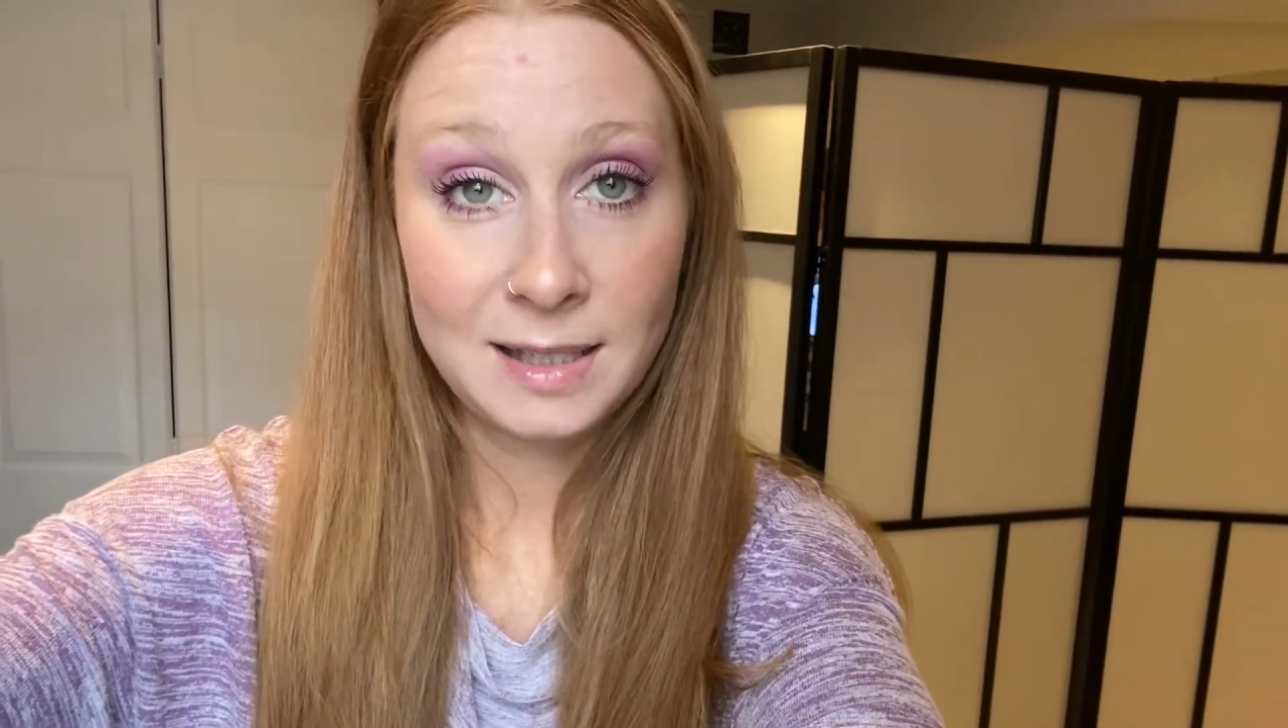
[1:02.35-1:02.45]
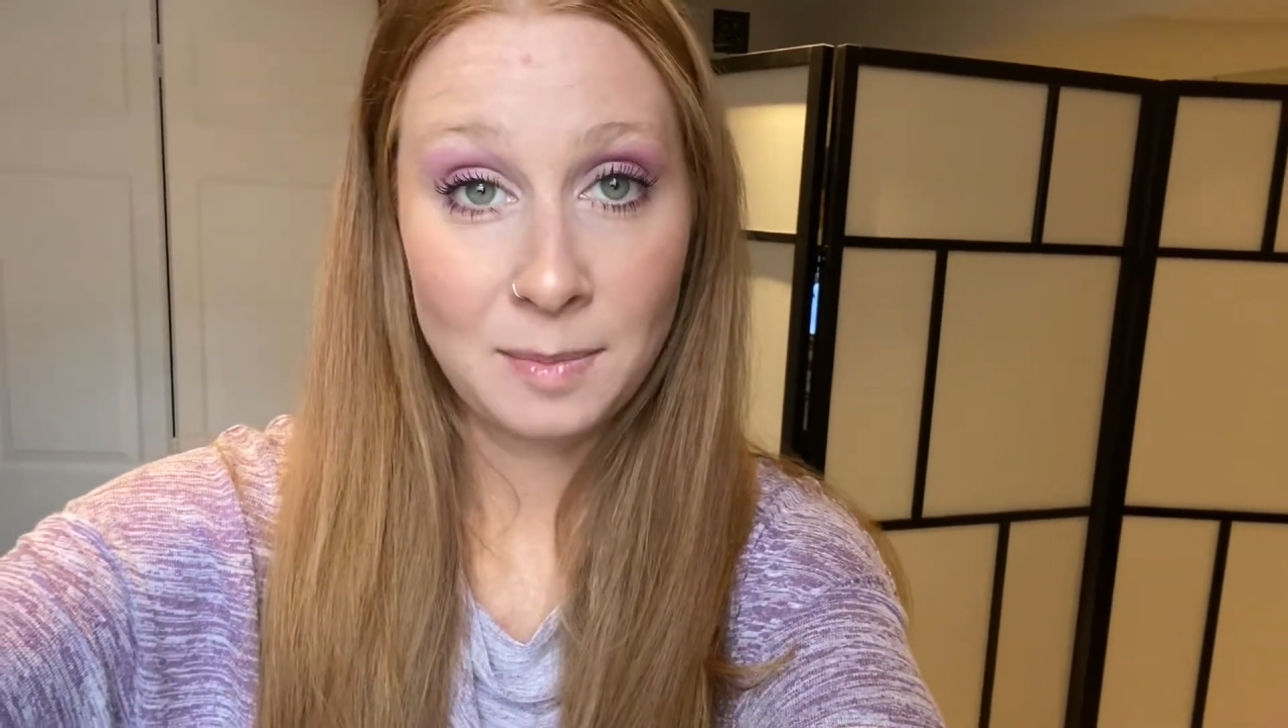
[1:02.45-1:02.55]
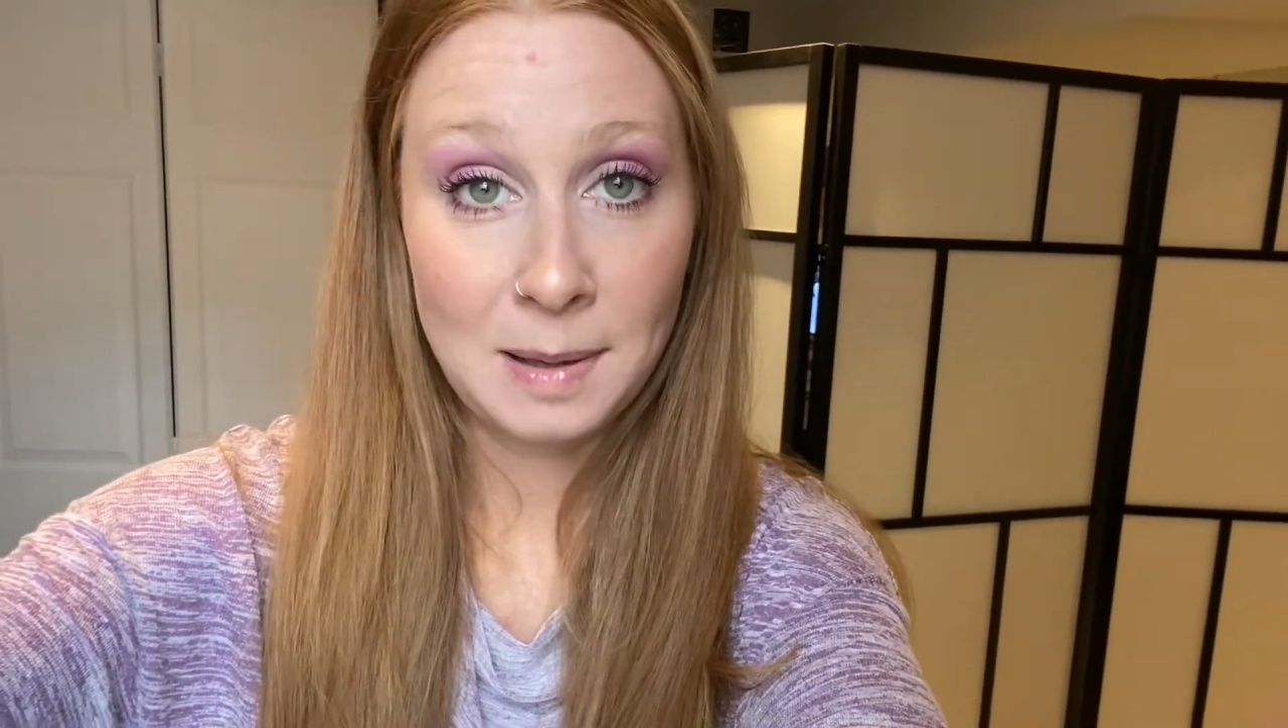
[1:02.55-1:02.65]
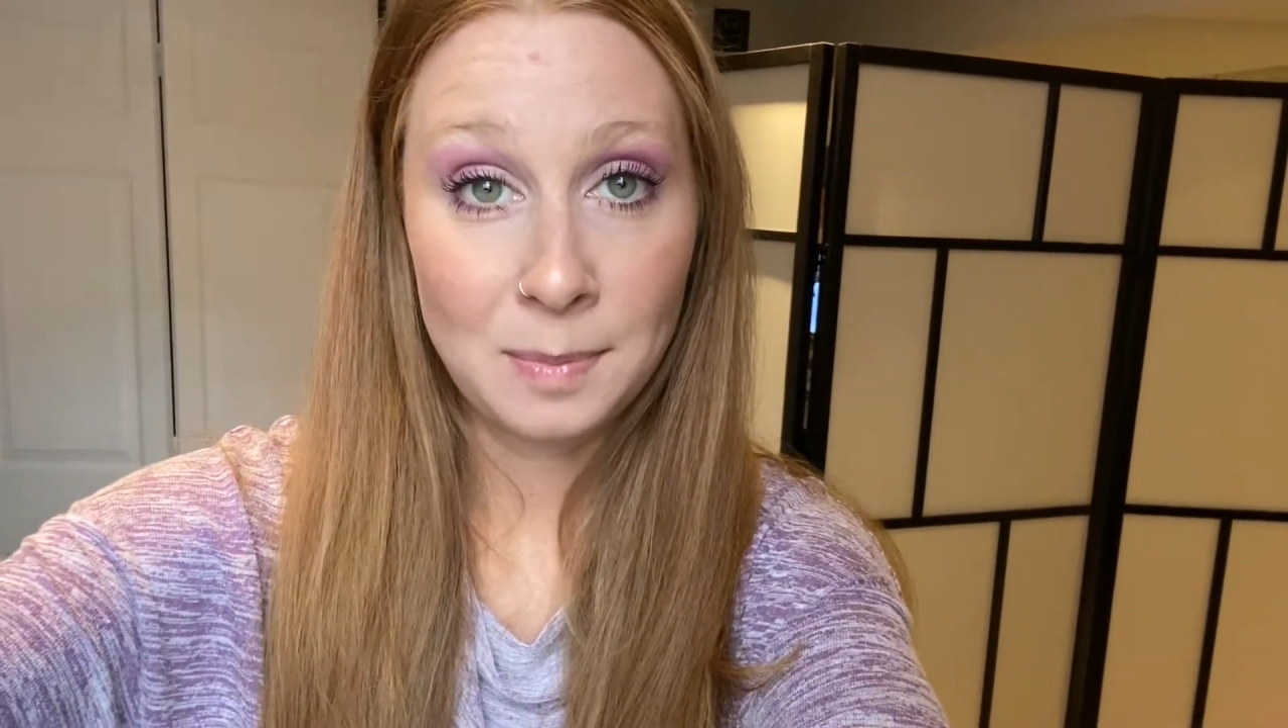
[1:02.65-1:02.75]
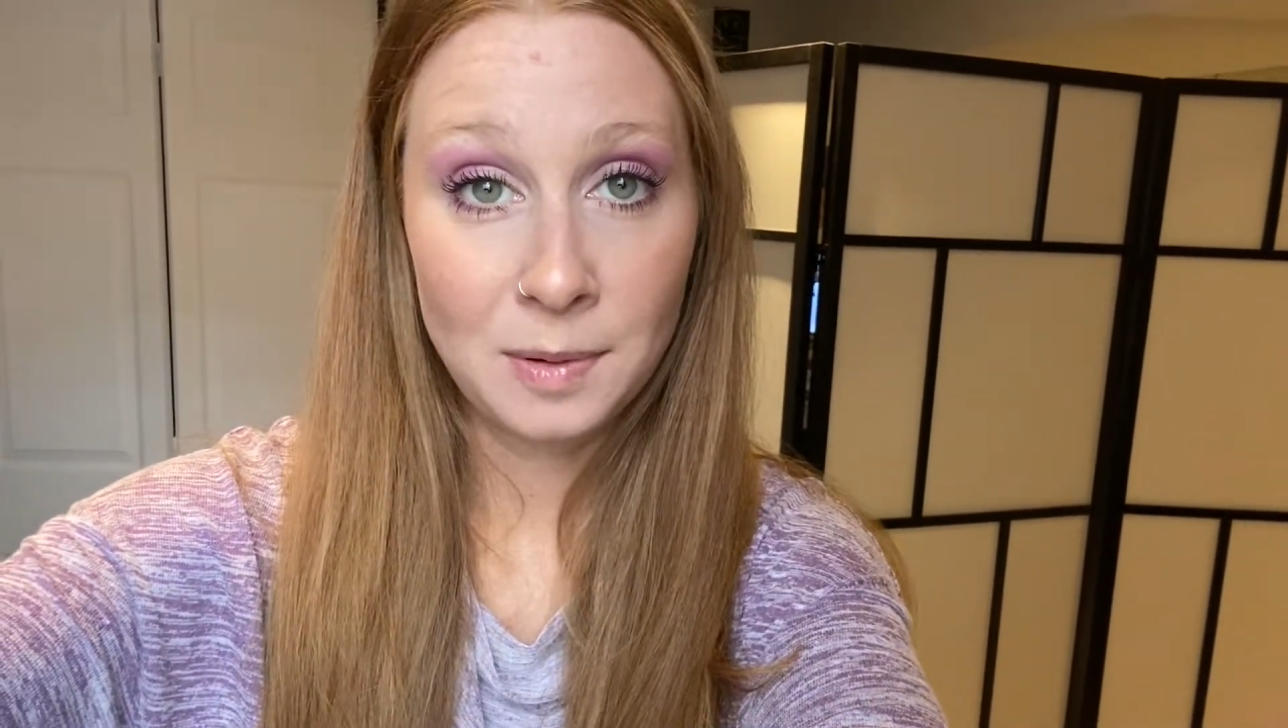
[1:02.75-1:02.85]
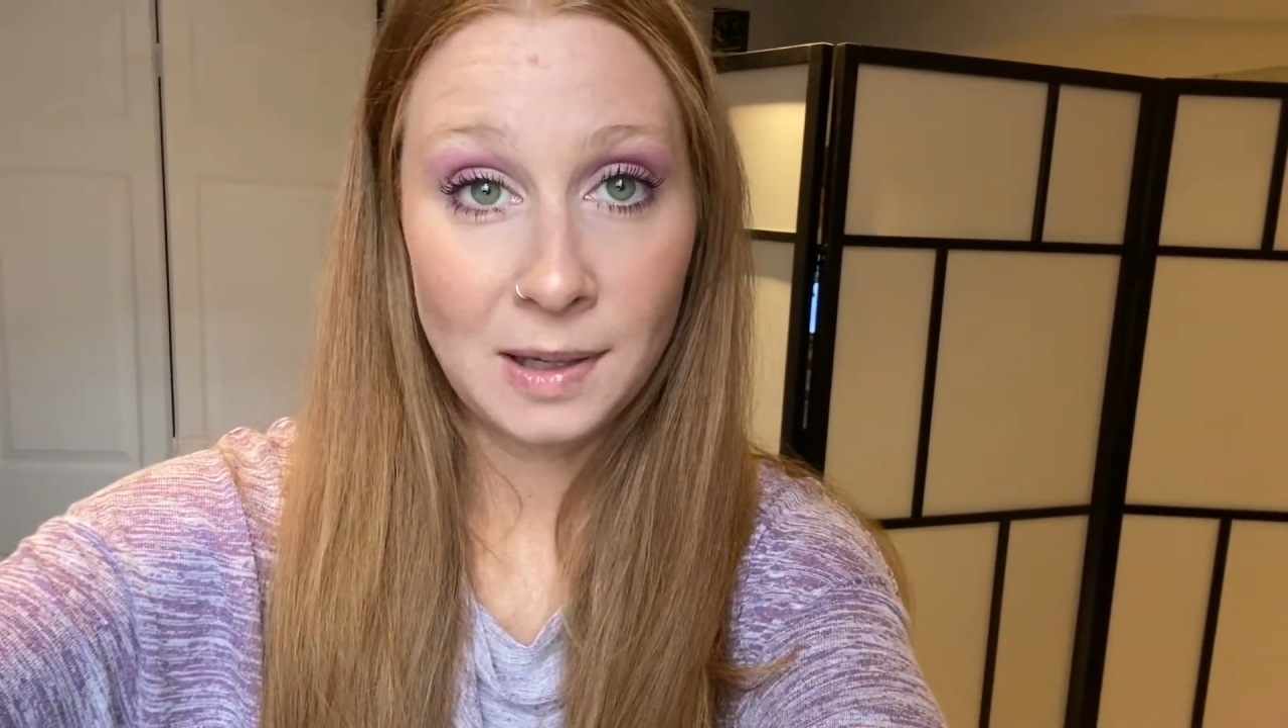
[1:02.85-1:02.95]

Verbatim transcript: to people,